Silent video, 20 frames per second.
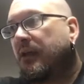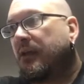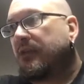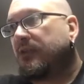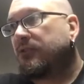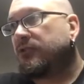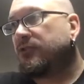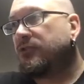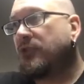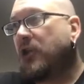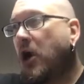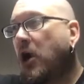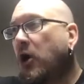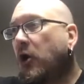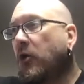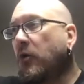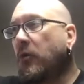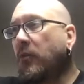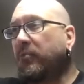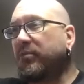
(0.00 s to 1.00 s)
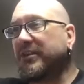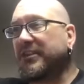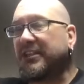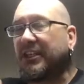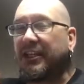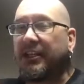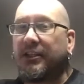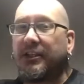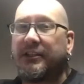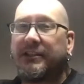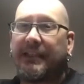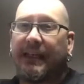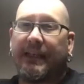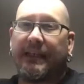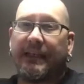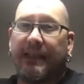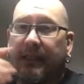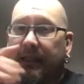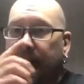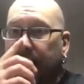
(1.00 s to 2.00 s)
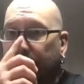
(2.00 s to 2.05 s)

There's no particular technique